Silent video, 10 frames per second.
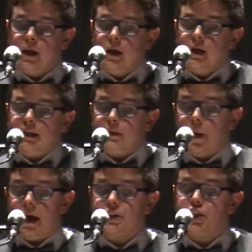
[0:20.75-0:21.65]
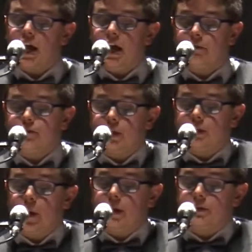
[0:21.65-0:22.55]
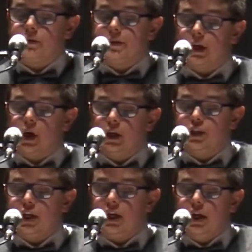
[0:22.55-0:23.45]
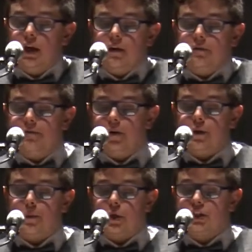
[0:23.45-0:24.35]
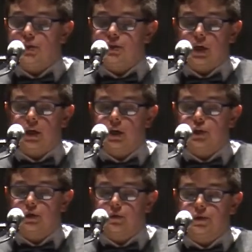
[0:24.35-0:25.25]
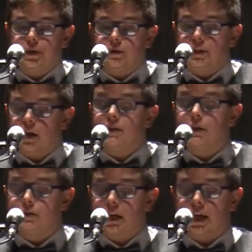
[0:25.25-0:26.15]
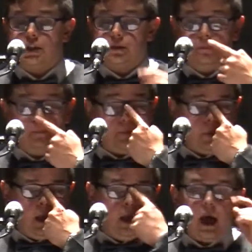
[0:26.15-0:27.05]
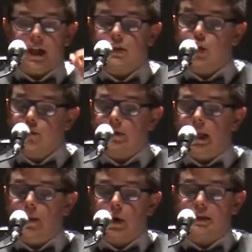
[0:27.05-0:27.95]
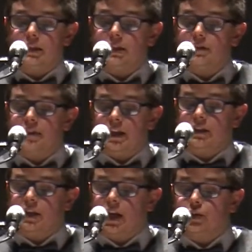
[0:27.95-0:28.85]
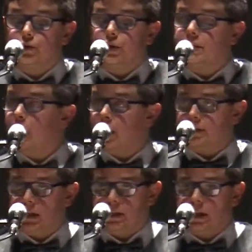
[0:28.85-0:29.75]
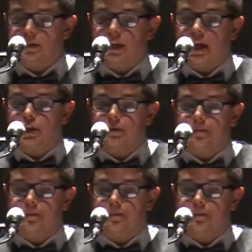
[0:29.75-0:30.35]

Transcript: He's a past Chair of Transpersonal Psychology for the British Psychological Association and is currently President of the International Transpersonal Association.